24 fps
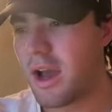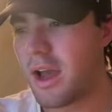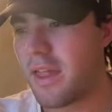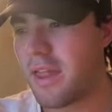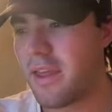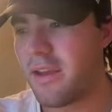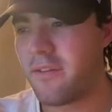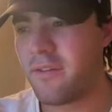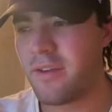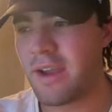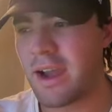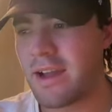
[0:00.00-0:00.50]

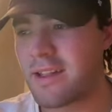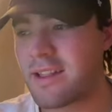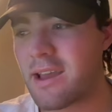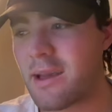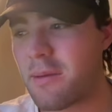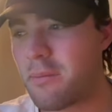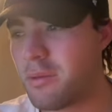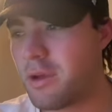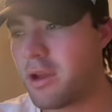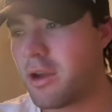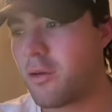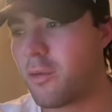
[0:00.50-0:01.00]
They've got
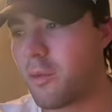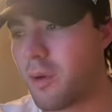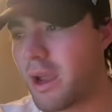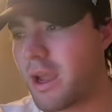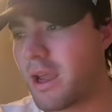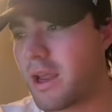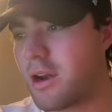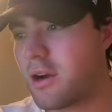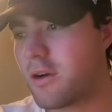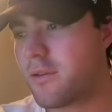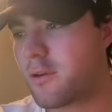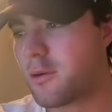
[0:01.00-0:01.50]
that big
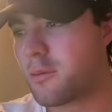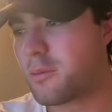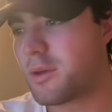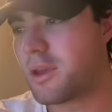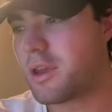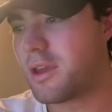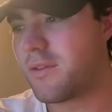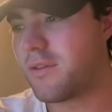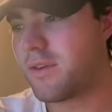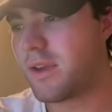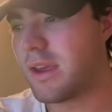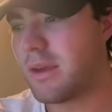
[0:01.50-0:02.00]
win over
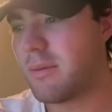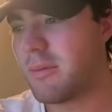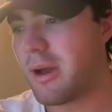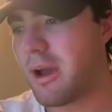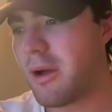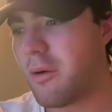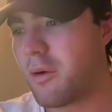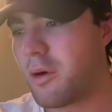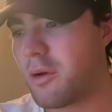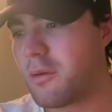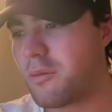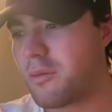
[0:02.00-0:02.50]
PV
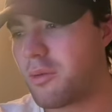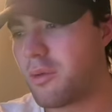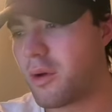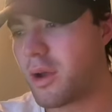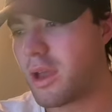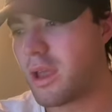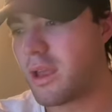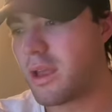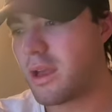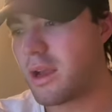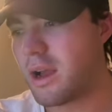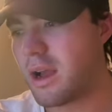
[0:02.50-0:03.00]
by 1
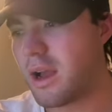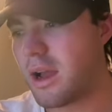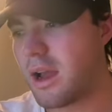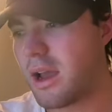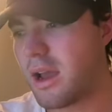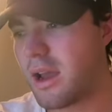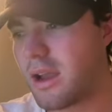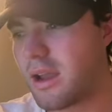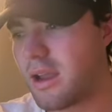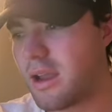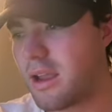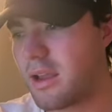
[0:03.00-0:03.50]
point
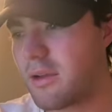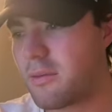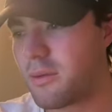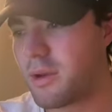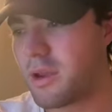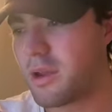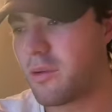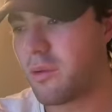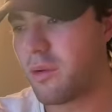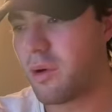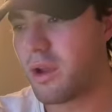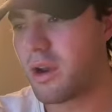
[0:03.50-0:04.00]
in
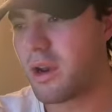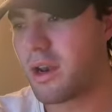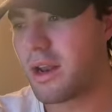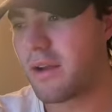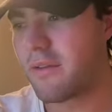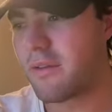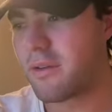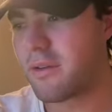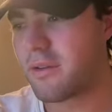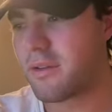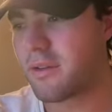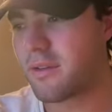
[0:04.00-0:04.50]
week one. And
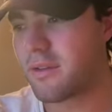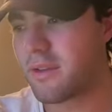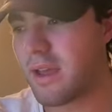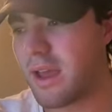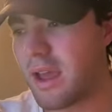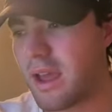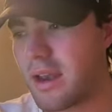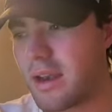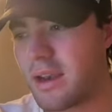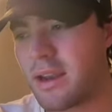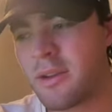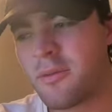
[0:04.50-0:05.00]
ever since
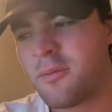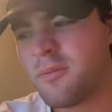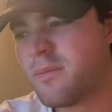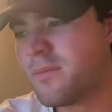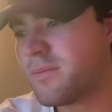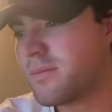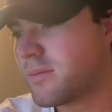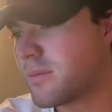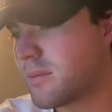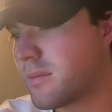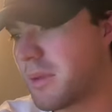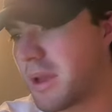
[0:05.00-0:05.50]
then,
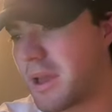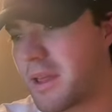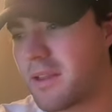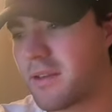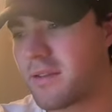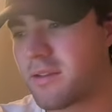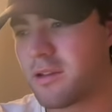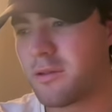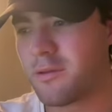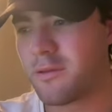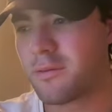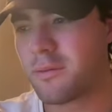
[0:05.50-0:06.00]
man,
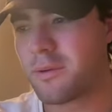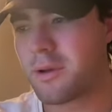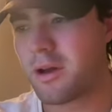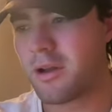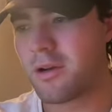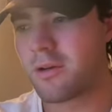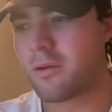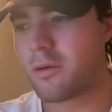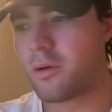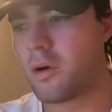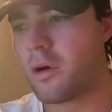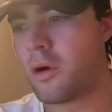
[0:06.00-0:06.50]
this team's been
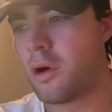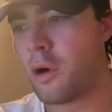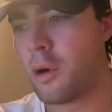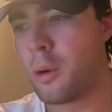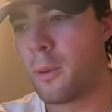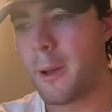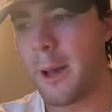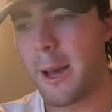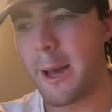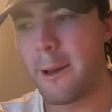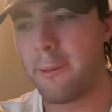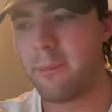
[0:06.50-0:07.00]
on a
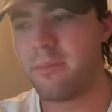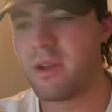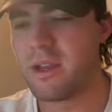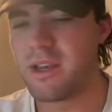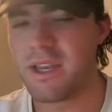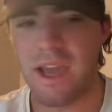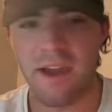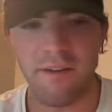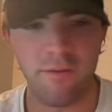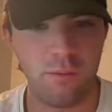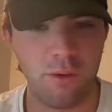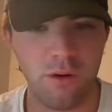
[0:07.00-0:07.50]
roll.
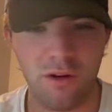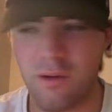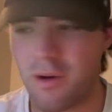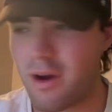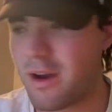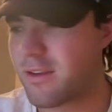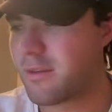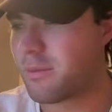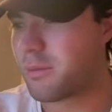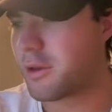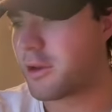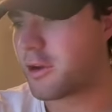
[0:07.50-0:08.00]
Beat Davenport
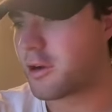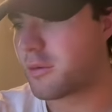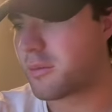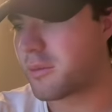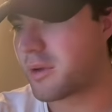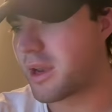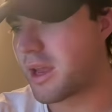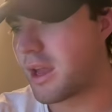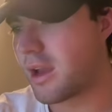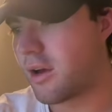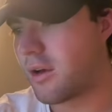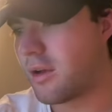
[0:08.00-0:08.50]
West, beat
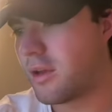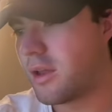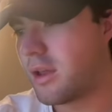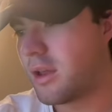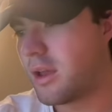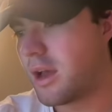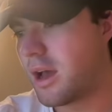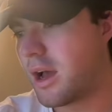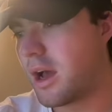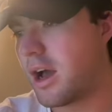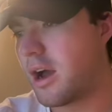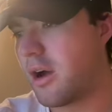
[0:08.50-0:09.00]
Urbandale,
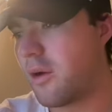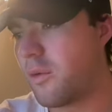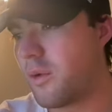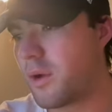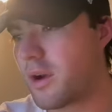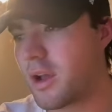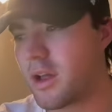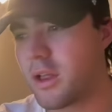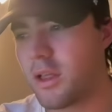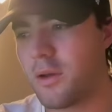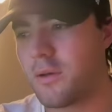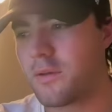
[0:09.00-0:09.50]

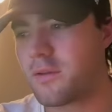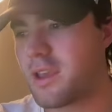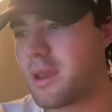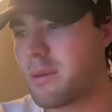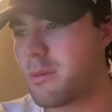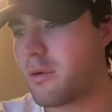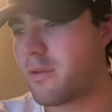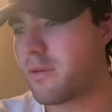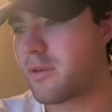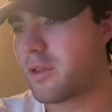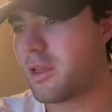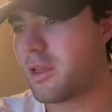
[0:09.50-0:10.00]
won a close
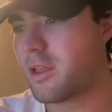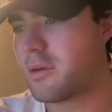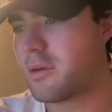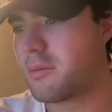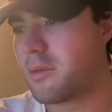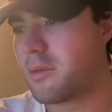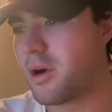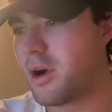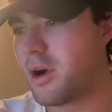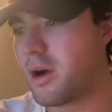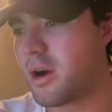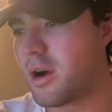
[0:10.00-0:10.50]
game over
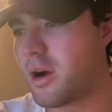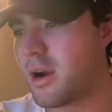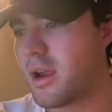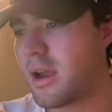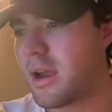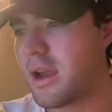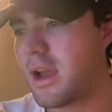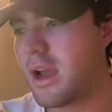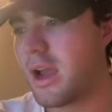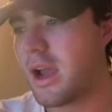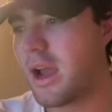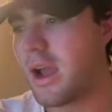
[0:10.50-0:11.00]
Linmar,
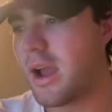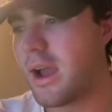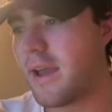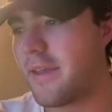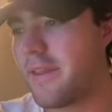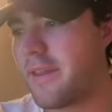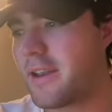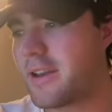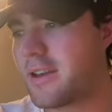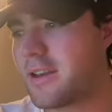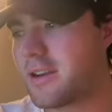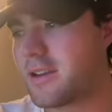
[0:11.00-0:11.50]
and
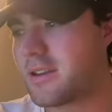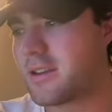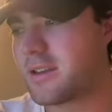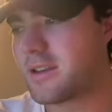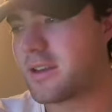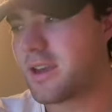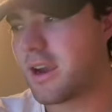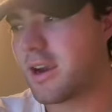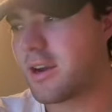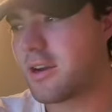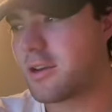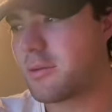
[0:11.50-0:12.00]
then took
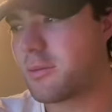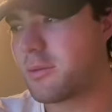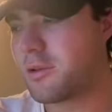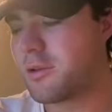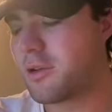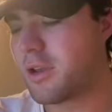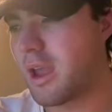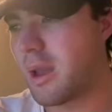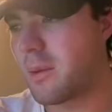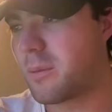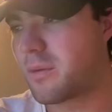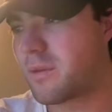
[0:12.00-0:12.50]
care of
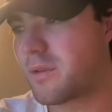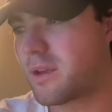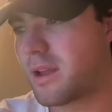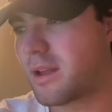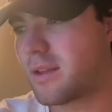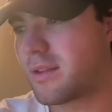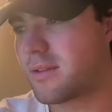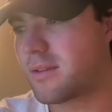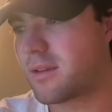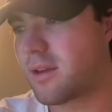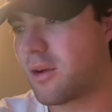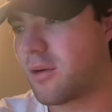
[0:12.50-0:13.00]
Dubuque
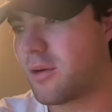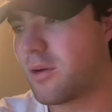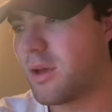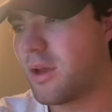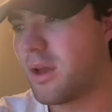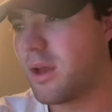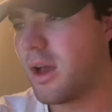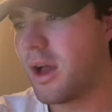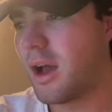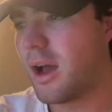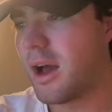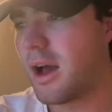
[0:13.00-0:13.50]
Hempstead. So
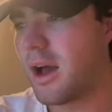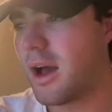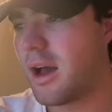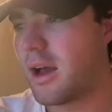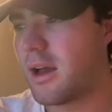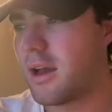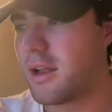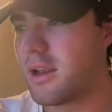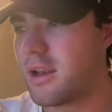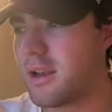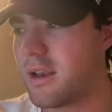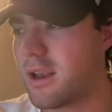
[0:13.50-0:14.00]

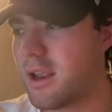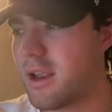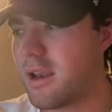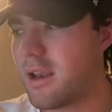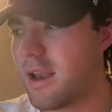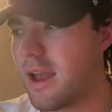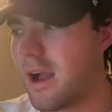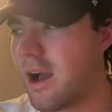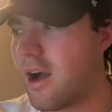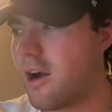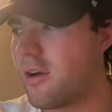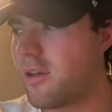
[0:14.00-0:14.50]

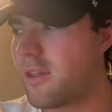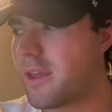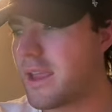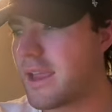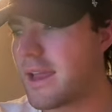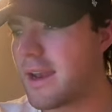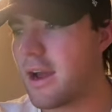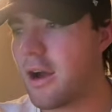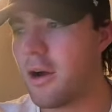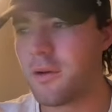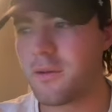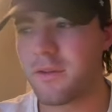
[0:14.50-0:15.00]
now they
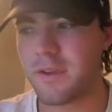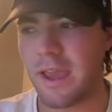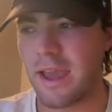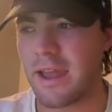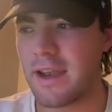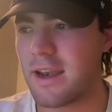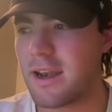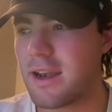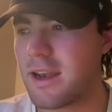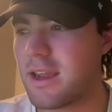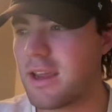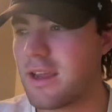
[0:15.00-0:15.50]
get to host
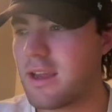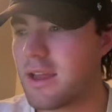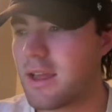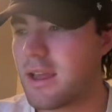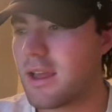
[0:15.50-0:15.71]
Kennedy.